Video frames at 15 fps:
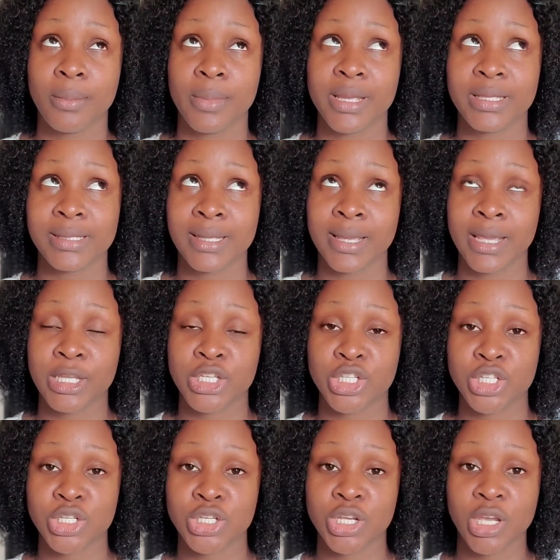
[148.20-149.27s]
a sketch
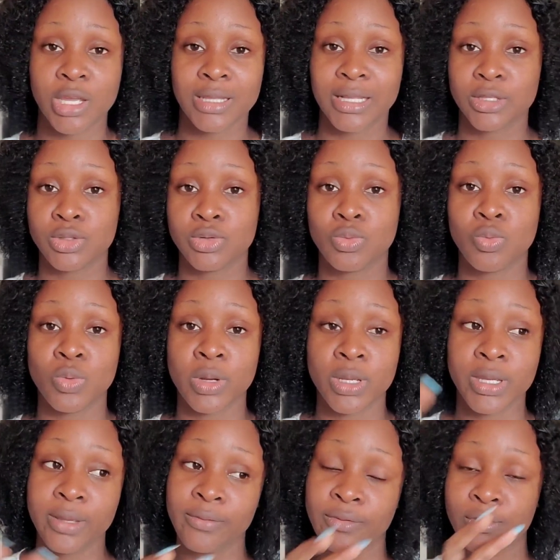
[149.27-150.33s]
that you will
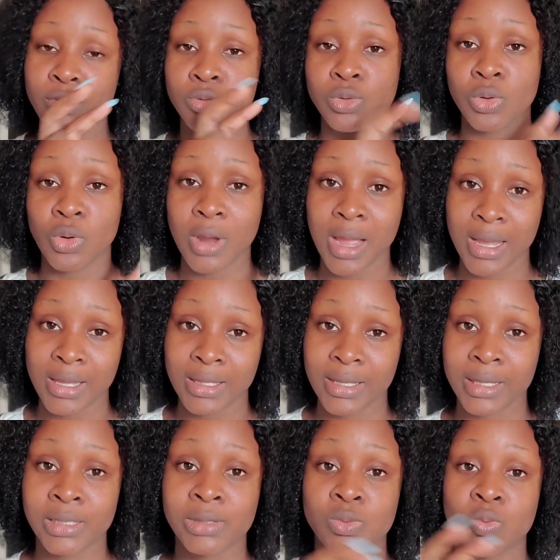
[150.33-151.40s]
give to your
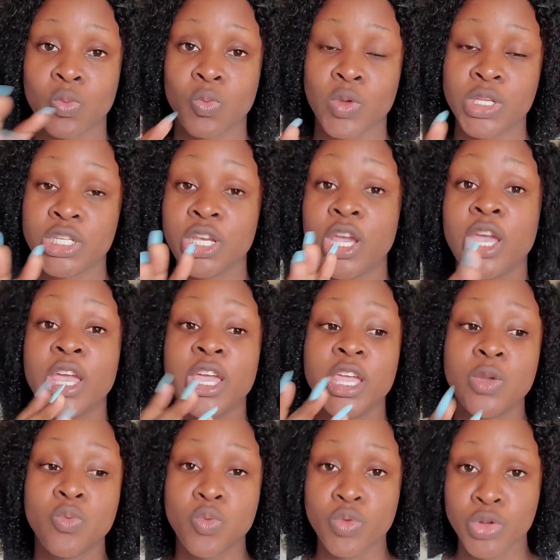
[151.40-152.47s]
architect, which he
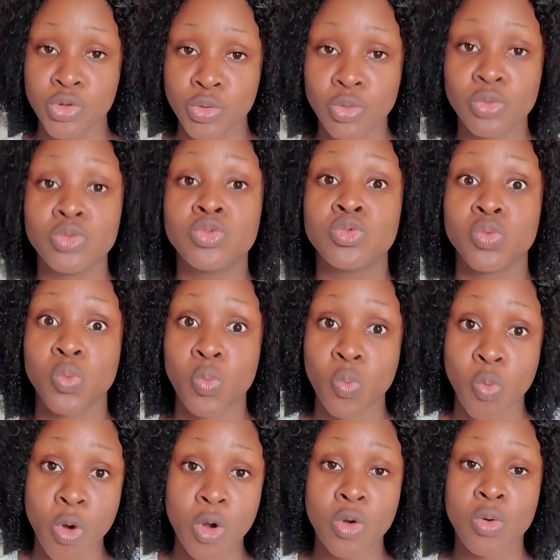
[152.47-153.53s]
will use to
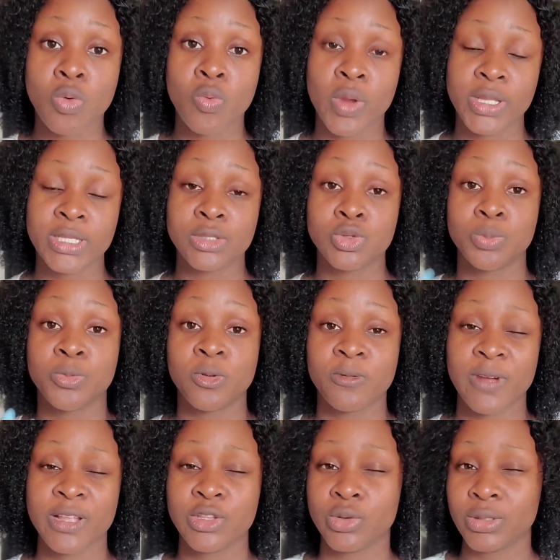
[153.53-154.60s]
work with to
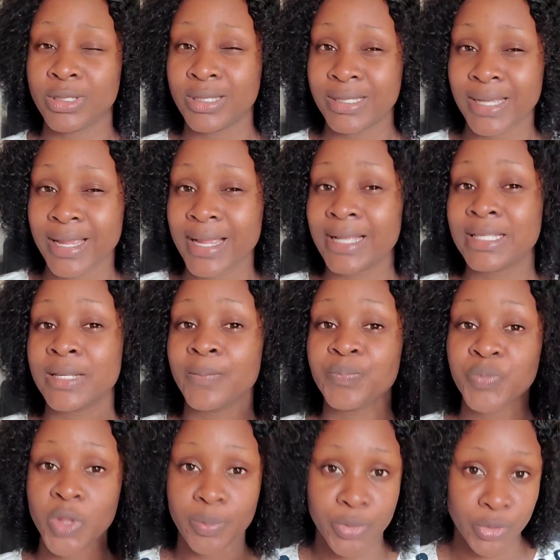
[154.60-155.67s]
provide your desired
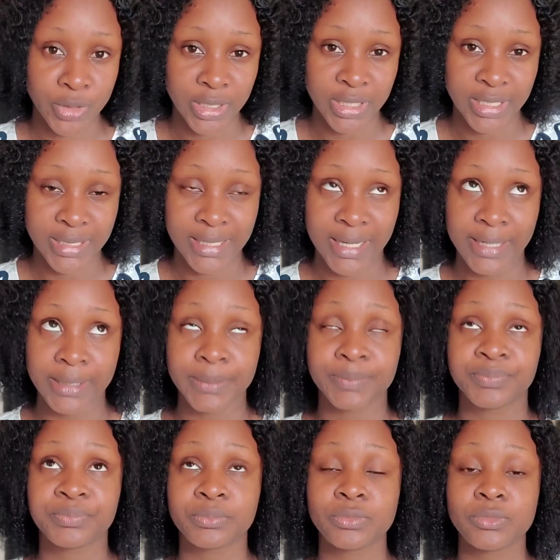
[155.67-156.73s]
building design
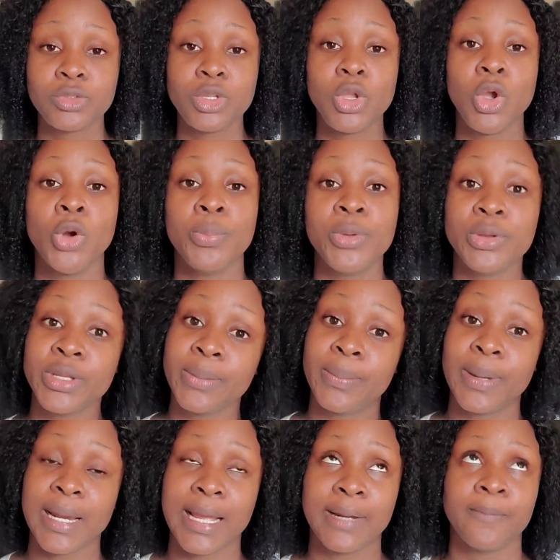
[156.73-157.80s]
or building
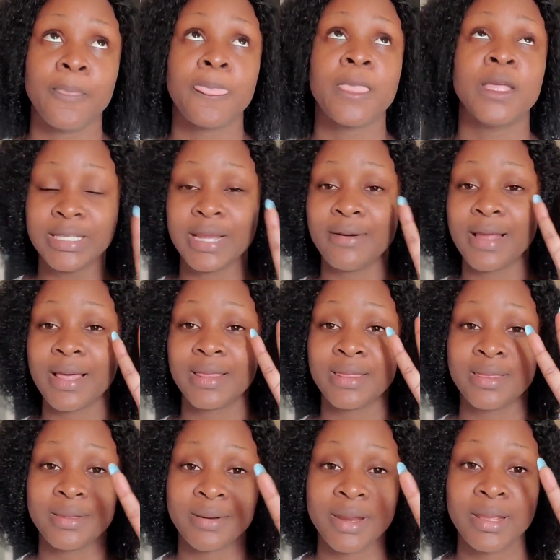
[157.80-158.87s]
plan. There are
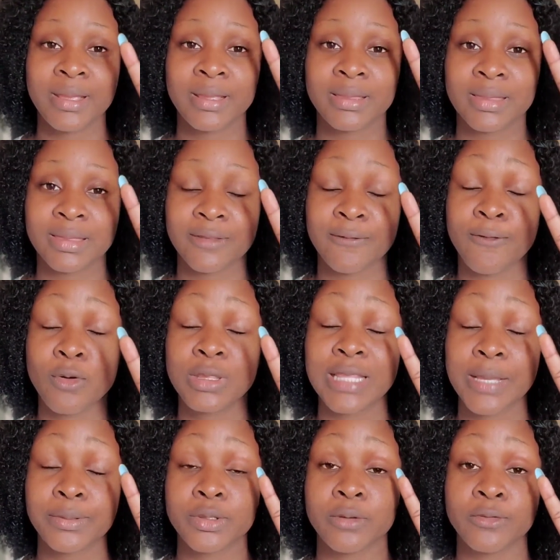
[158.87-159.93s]
four
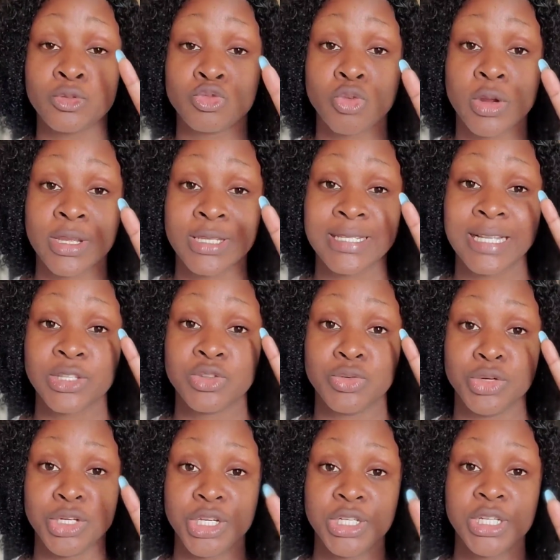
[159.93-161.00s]
types of drawings that you
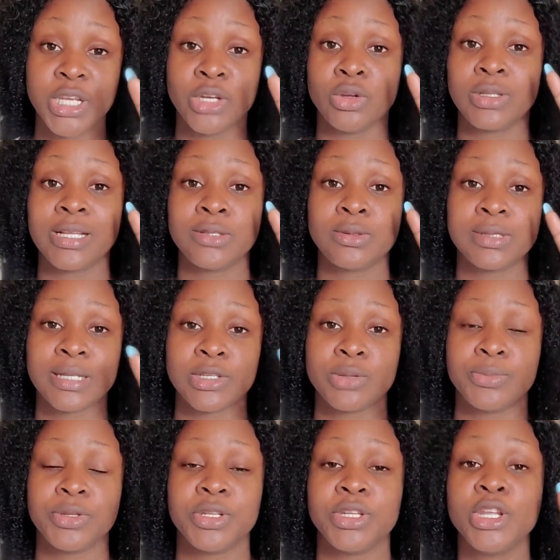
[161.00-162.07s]
need in order to start your
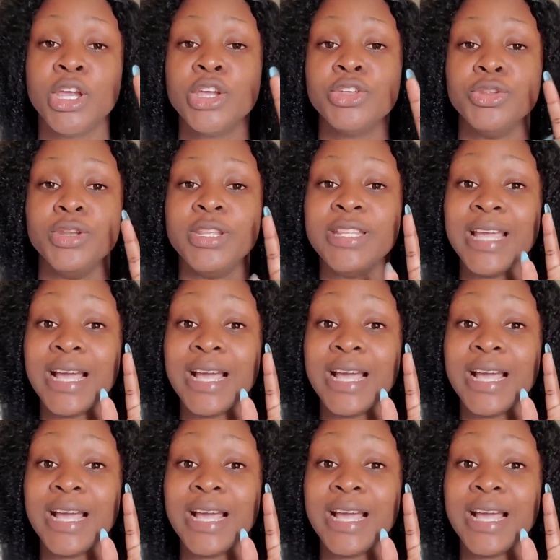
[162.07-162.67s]
building. You need the